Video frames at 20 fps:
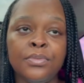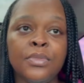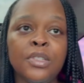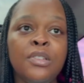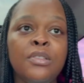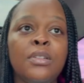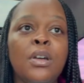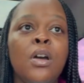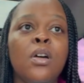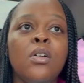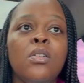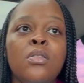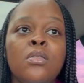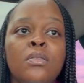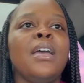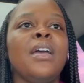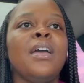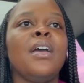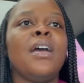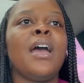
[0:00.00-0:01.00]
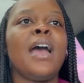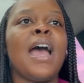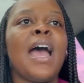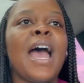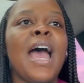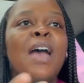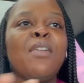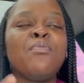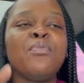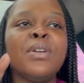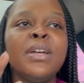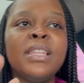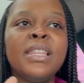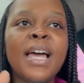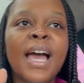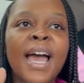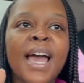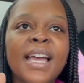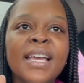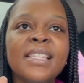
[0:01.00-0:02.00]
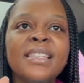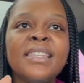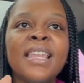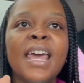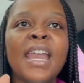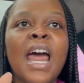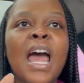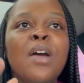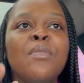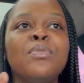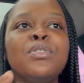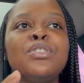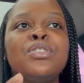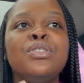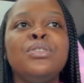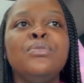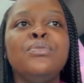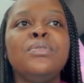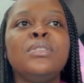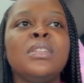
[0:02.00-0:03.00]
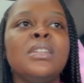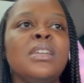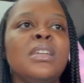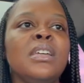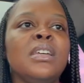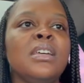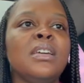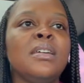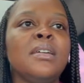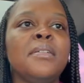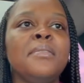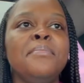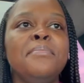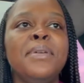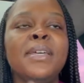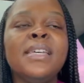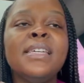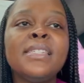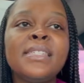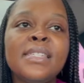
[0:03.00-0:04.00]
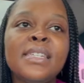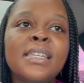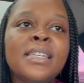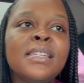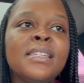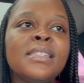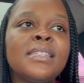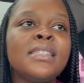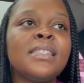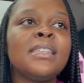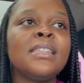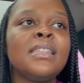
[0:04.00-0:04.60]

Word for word: You know, I realized that I was using business